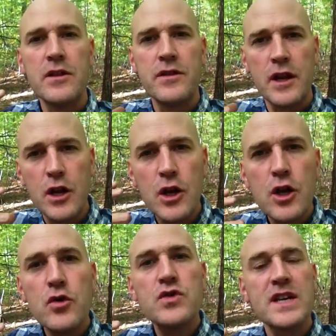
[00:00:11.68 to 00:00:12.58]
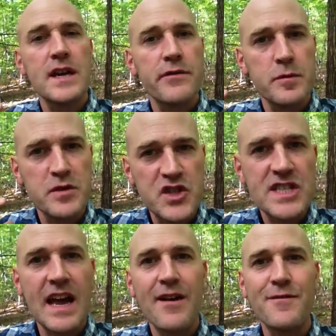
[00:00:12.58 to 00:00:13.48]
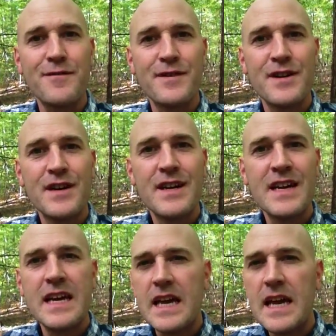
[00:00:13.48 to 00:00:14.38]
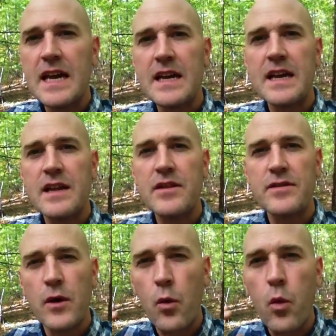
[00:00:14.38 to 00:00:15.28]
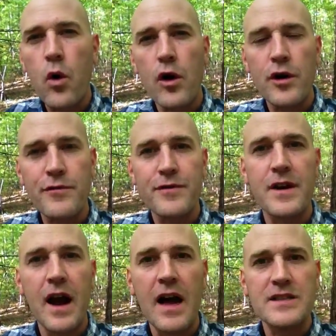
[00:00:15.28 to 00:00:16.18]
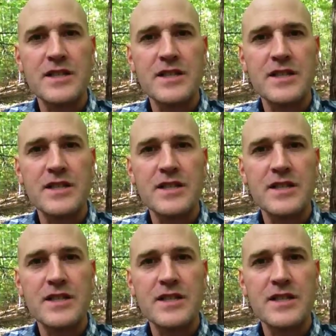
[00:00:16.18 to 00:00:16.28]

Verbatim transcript: the losing of himself in the Word of God.